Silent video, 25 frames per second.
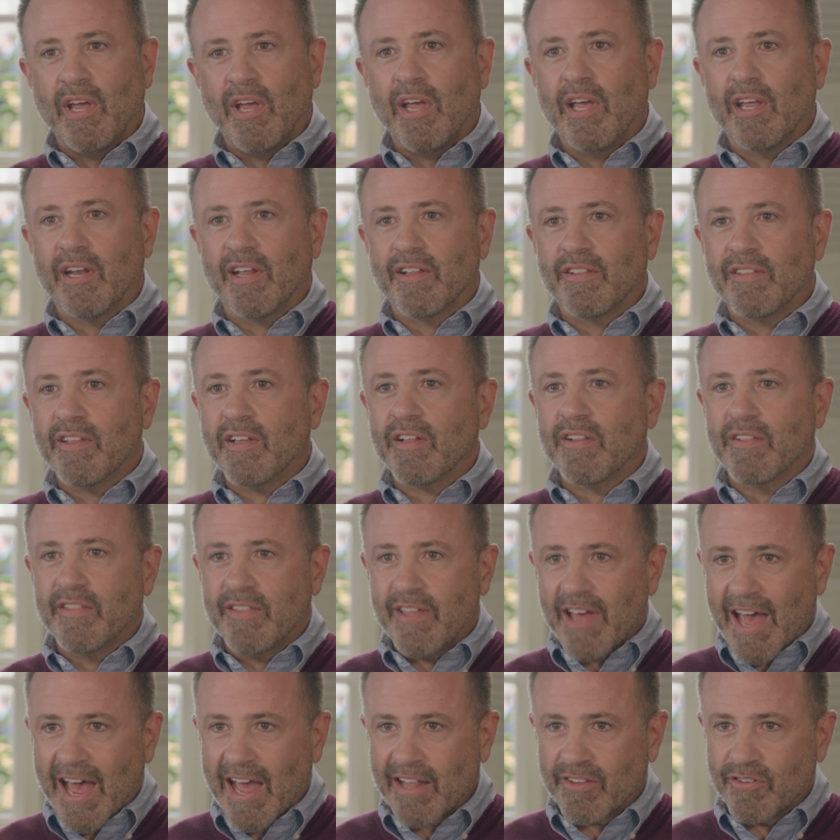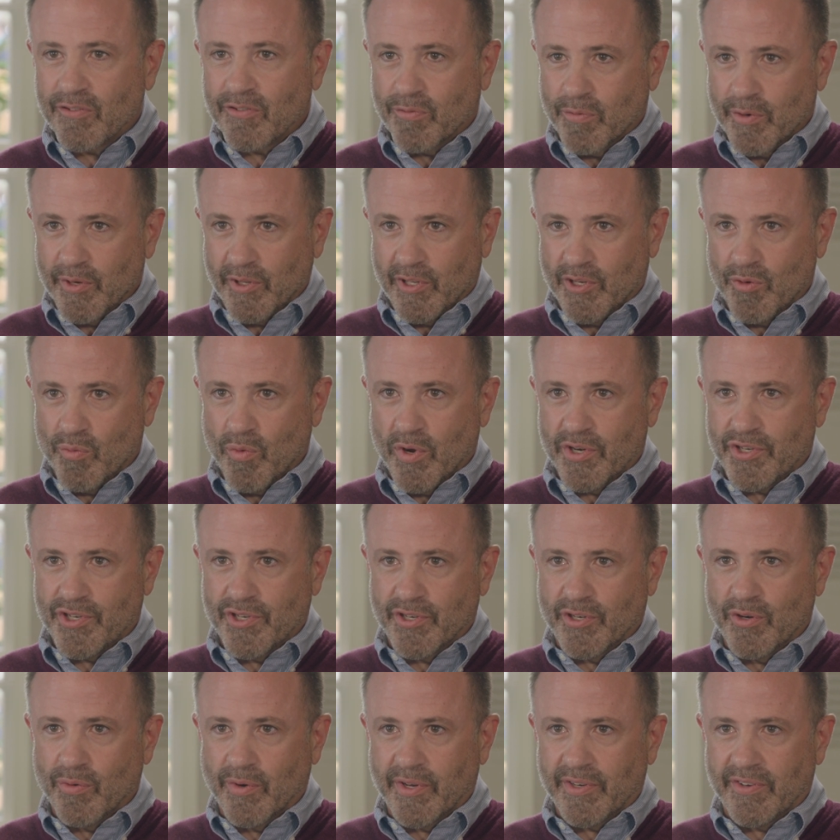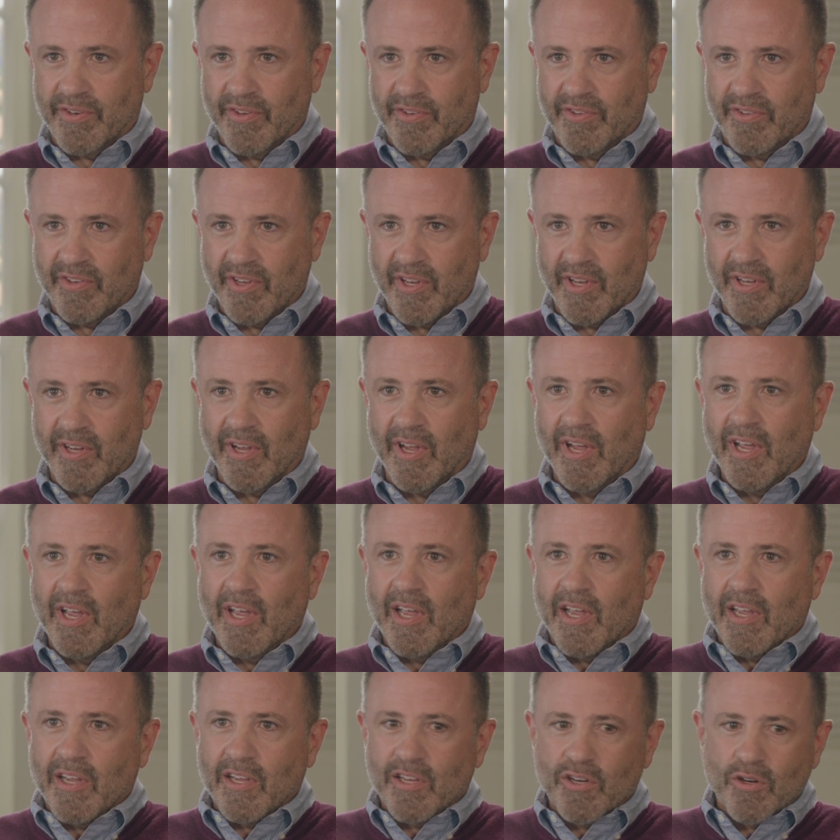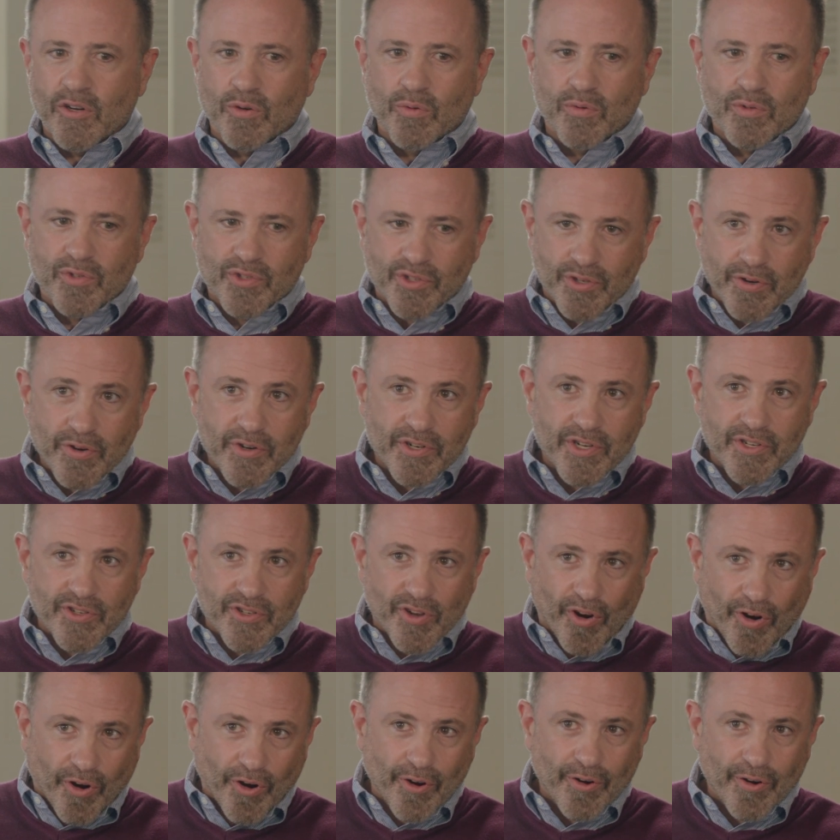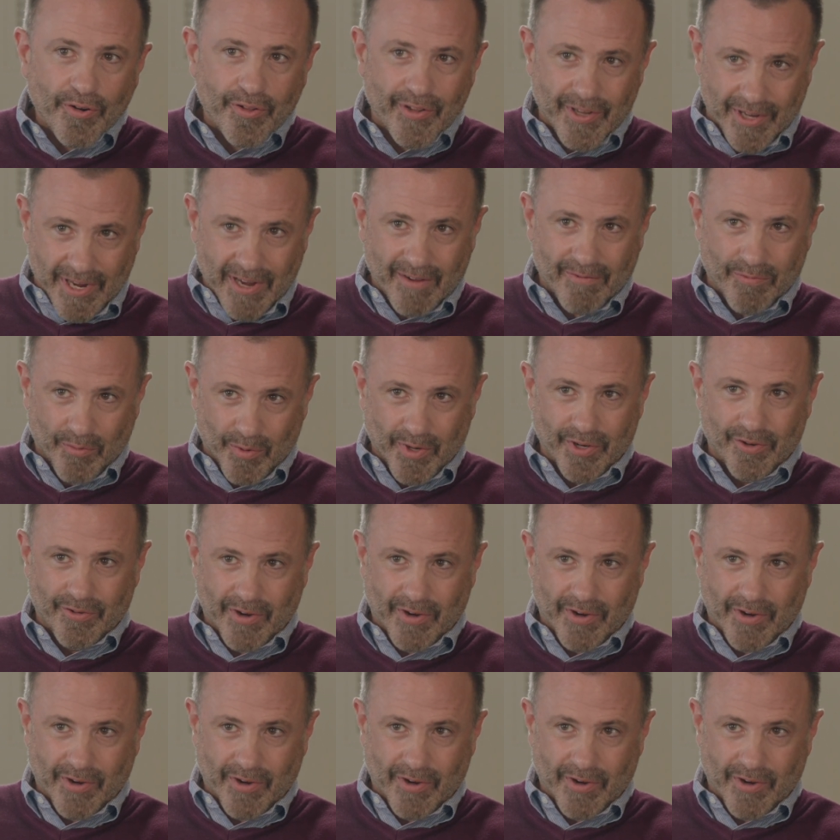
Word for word: And I think that's really what you're going to see. You know, surgeons are the F1